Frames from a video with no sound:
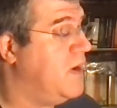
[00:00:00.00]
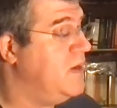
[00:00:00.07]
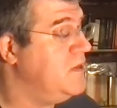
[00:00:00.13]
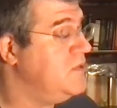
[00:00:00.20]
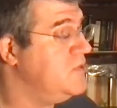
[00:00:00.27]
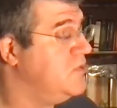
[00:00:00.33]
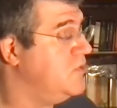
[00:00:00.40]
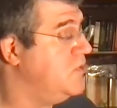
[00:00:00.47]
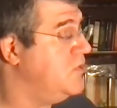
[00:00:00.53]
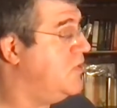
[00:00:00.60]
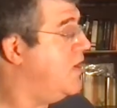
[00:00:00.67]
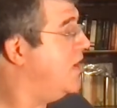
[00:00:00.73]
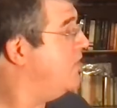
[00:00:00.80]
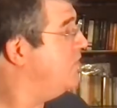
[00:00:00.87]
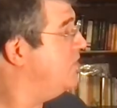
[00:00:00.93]
So you
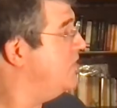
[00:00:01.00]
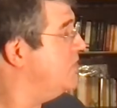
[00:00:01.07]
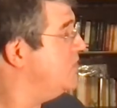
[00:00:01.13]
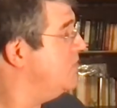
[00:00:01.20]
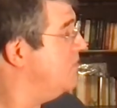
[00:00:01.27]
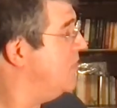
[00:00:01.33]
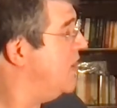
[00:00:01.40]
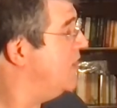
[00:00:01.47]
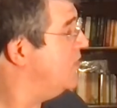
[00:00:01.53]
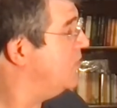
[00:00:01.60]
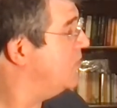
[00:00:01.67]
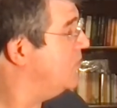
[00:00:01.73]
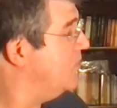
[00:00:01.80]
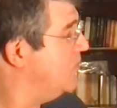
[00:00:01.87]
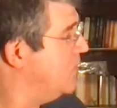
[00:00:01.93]
have this
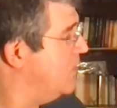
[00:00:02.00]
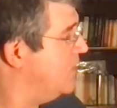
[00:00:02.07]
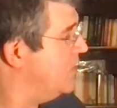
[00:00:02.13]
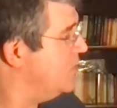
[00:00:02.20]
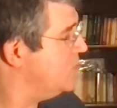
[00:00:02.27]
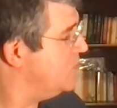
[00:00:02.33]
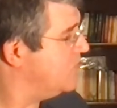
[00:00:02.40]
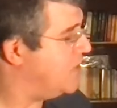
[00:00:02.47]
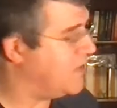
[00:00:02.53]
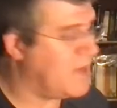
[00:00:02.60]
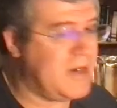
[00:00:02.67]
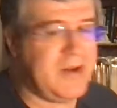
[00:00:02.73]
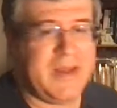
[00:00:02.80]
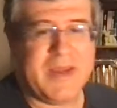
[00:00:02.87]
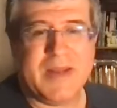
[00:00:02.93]
minor chord, so that
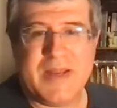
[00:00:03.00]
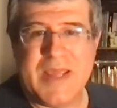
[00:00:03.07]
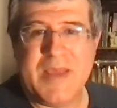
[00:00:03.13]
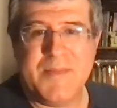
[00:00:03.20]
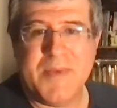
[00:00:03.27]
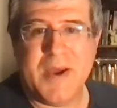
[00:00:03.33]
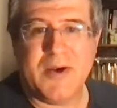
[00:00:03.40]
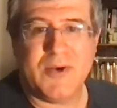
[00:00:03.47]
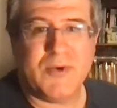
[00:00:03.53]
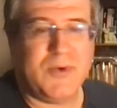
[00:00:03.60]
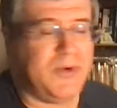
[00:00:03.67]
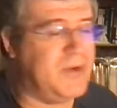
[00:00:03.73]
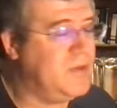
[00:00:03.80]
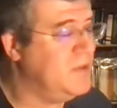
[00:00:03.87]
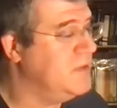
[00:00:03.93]
kind of like an E minor
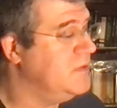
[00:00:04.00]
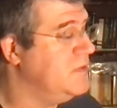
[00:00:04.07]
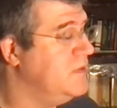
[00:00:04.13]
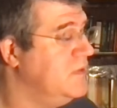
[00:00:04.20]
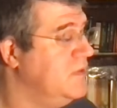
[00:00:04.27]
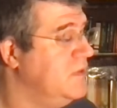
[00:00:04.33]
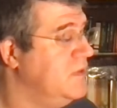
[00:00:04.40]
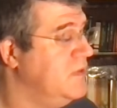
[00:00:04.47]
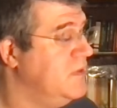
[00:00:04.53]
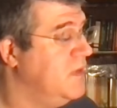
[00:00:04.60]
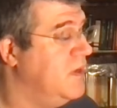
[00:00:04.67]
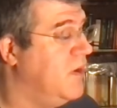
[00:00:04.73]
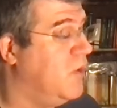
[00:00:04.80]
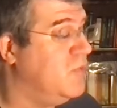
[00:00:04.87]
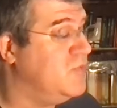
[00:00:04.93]
chord
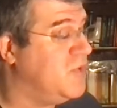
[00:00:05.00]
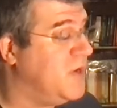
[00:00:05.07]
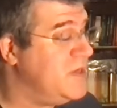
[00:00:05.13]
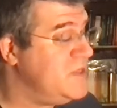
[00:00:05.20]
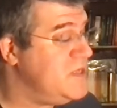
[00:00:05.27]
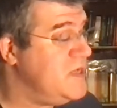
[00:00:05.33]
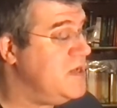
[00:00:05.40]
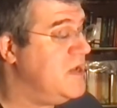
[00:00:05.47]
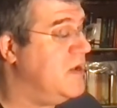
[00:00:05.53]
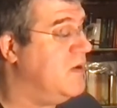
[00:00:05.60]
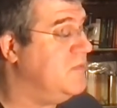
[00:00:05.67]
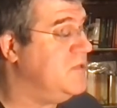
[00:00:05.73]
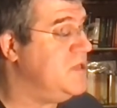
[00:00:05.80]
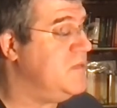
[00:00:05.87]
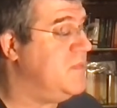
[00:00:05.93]
over a D
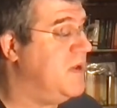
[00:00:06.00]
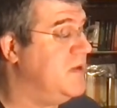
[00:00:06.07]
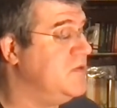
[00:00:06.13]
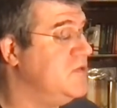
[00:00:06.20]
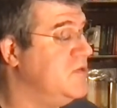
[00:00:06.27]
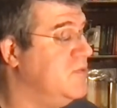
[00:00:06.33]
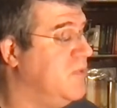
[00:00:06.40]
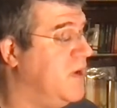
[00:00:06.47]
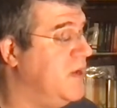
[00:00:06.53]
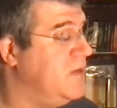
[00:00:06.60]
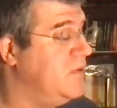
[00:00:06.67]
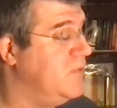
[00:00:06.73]
bass, right?